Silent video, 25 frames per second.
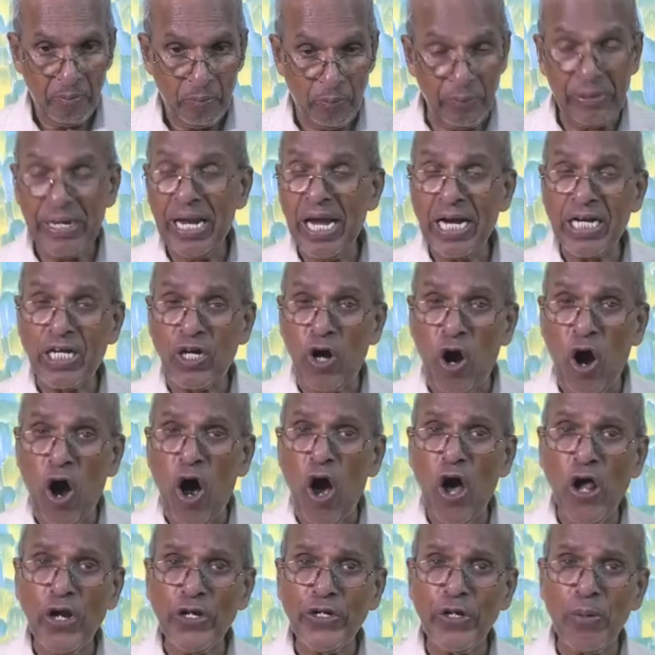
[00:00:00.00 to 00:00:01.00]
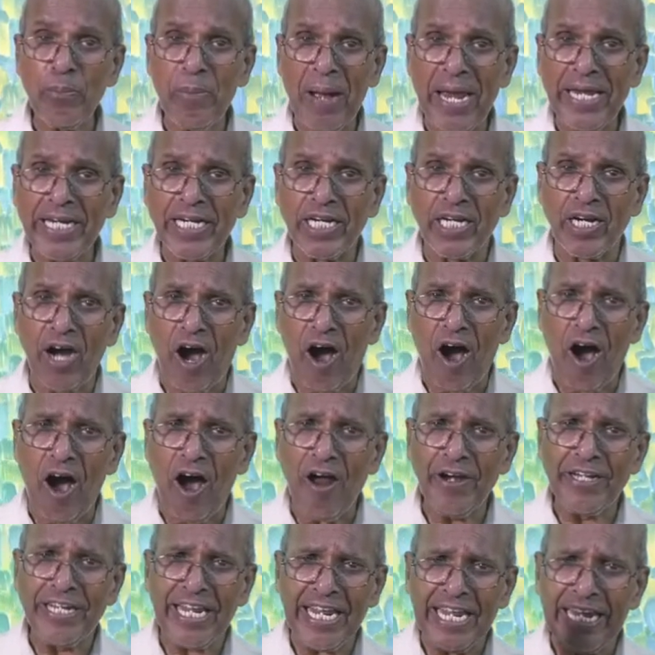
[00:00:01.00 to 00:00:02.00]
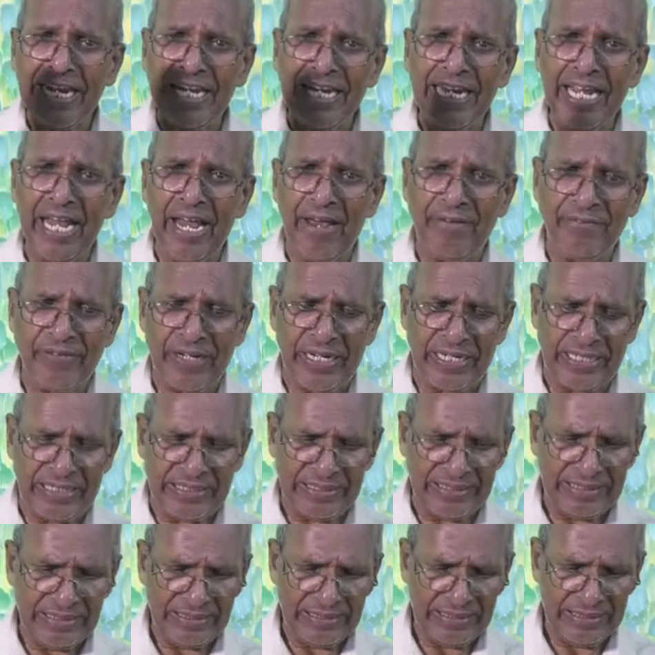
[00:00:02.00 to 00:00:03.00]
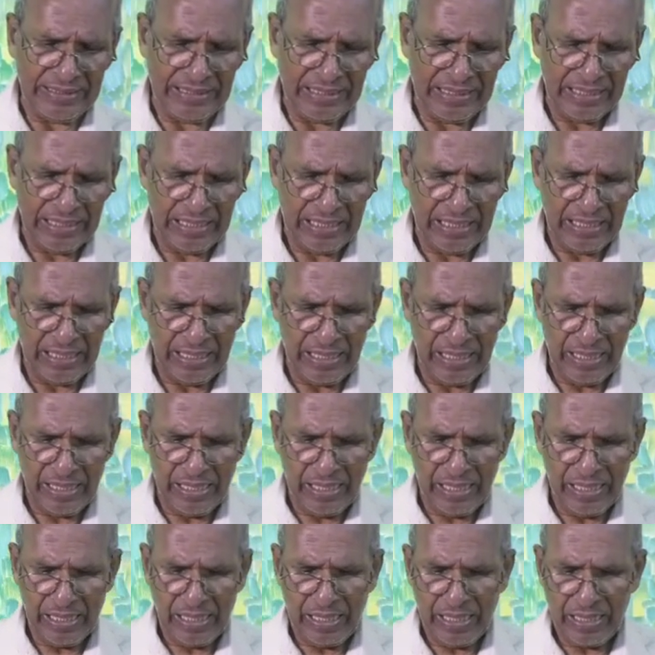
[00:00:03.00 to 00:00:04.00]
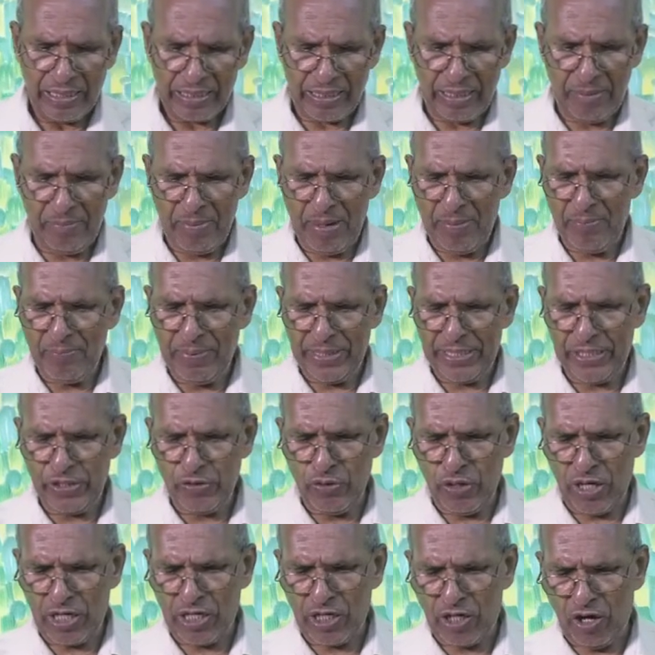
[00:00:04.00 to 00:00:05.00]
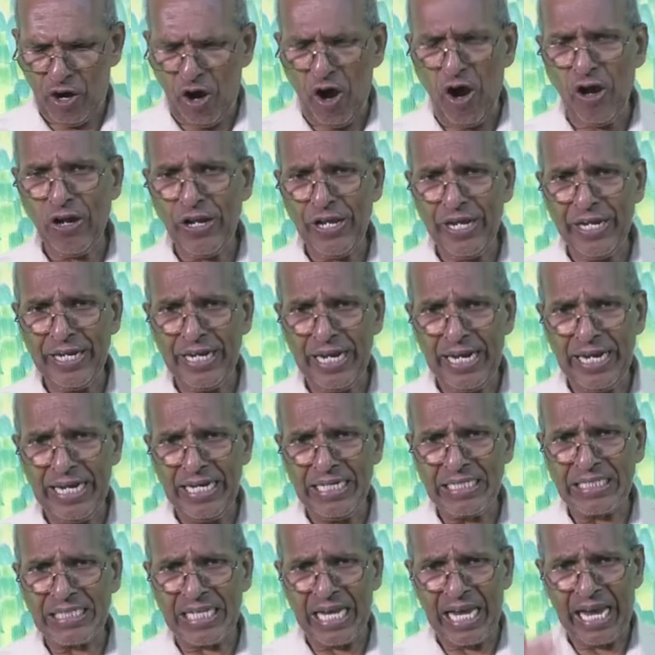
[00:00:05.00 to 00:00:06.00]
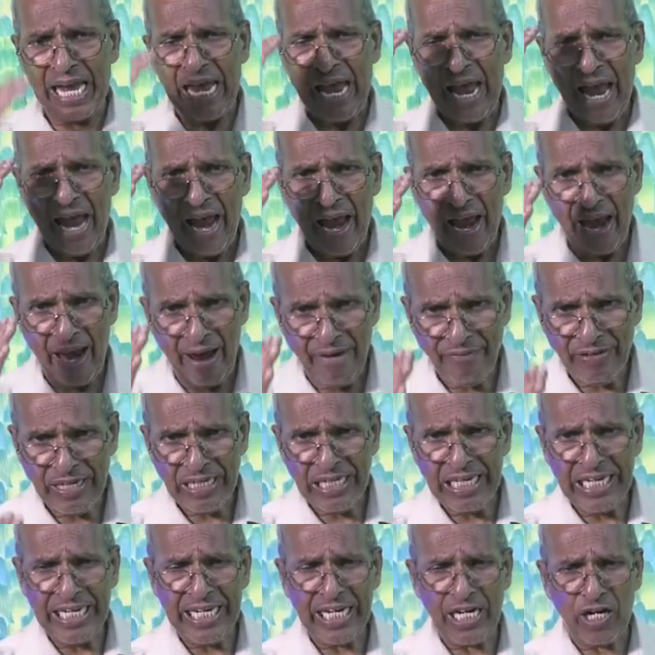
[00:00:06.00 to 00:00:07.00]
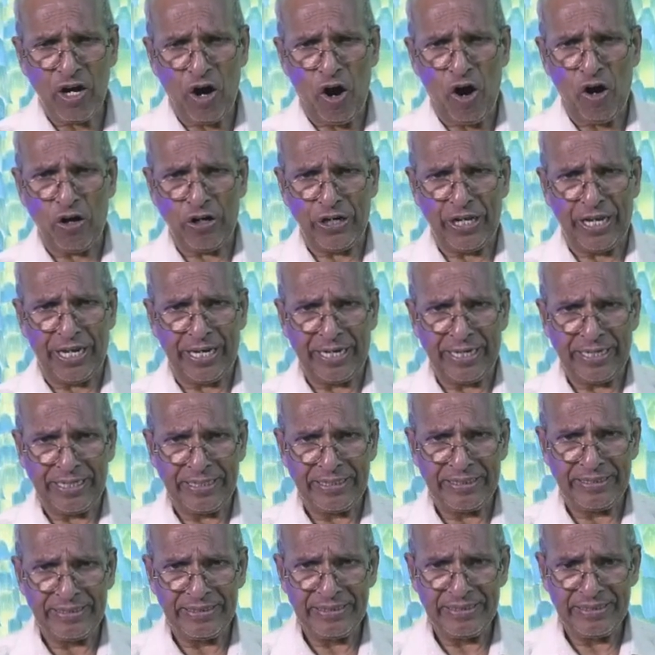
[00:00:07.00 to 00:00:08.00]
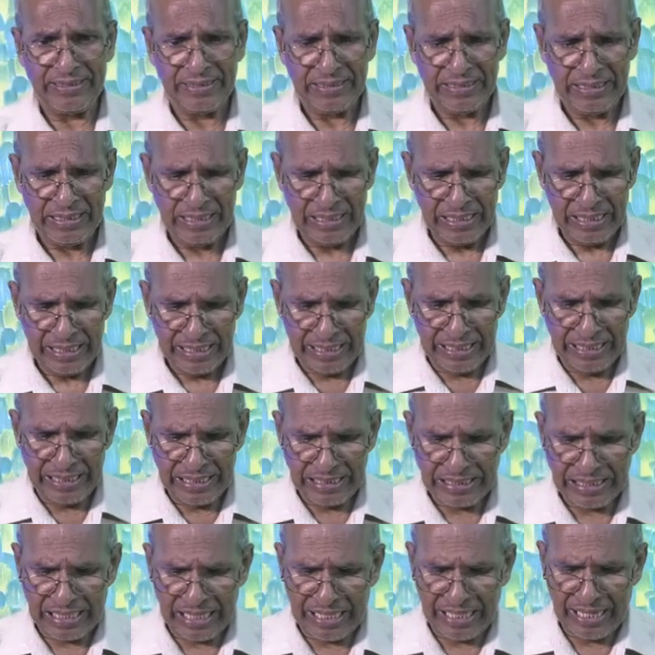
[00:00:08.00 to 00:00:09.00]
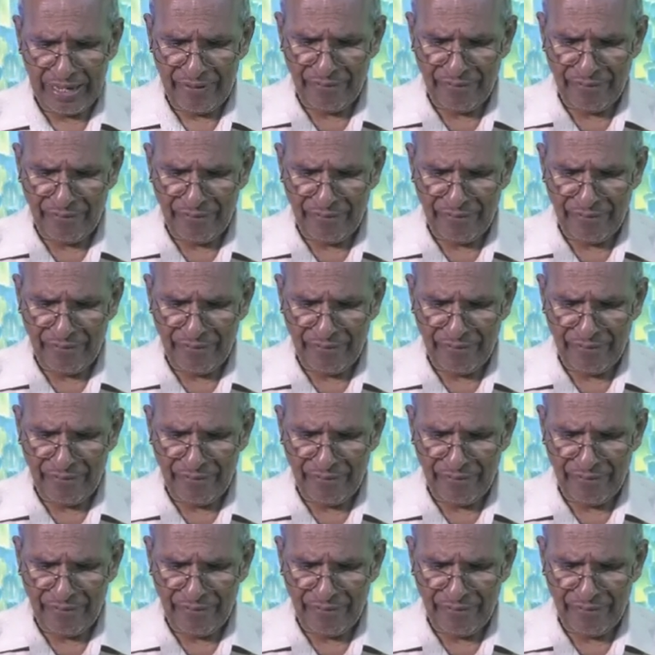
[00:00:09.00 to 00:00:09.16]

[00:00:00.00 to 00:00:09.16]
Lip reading: We are called by God in heaven. Remember, your calling is a heavenly calling. It is a